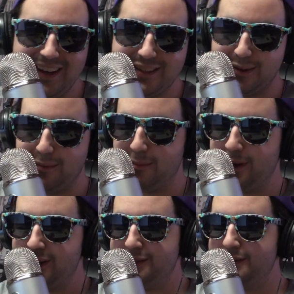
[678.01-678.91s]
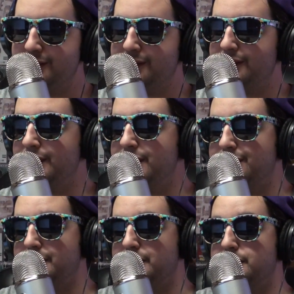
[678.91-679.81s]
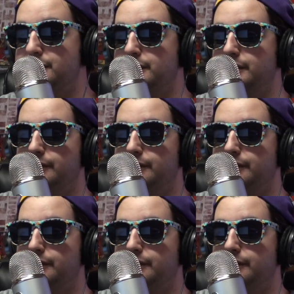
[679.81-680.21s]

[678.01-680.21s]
So monsters and lizards.